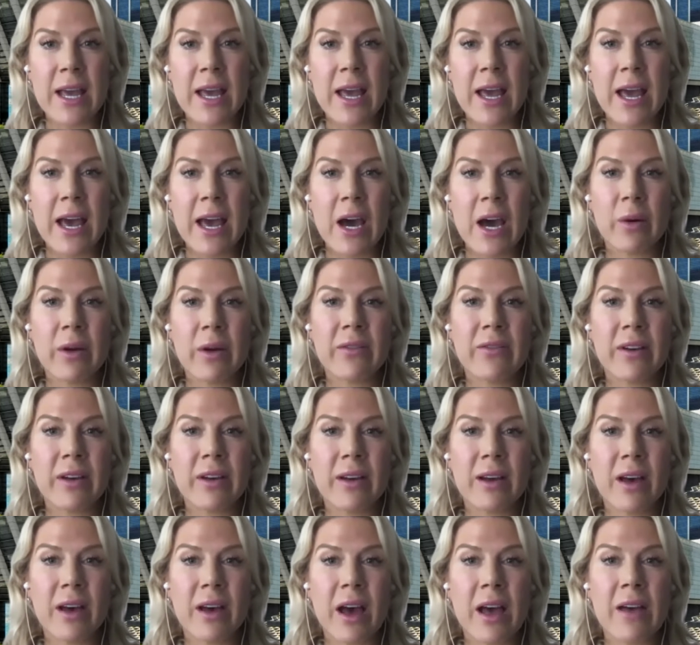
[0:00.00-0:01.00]
However,
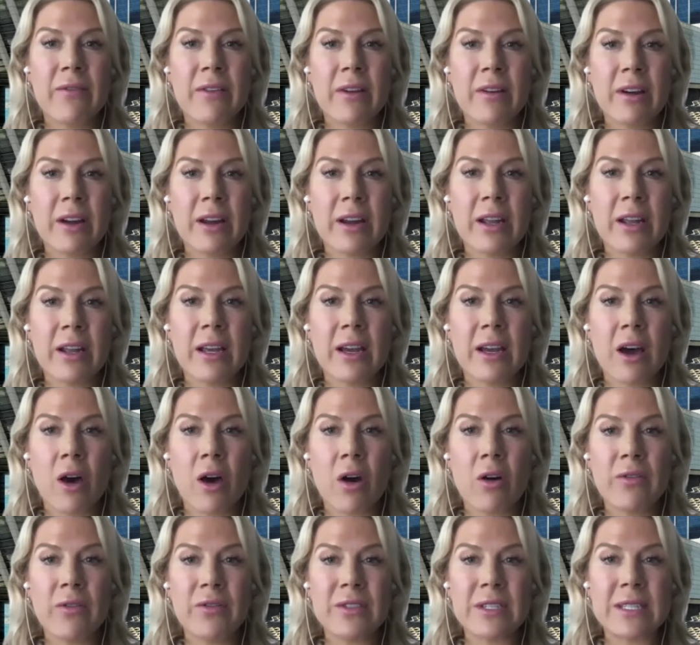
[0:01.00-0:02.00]
I very
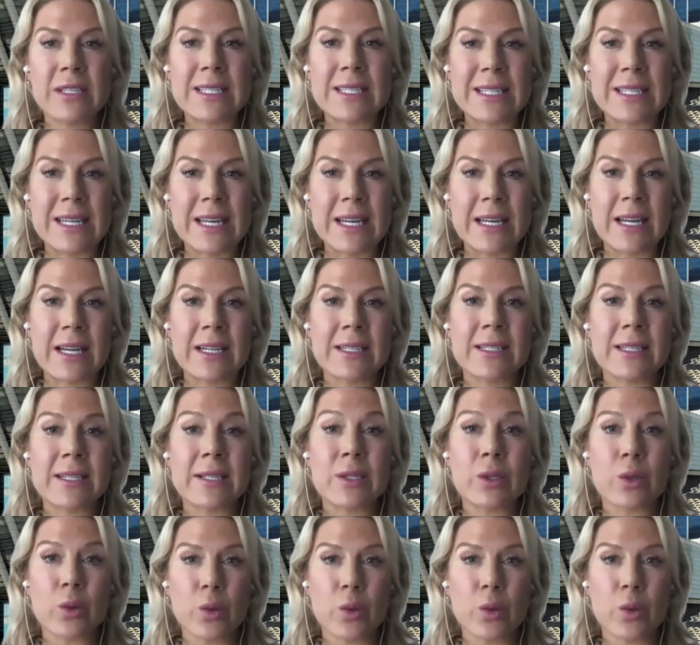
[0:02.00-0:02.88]
often see it as a source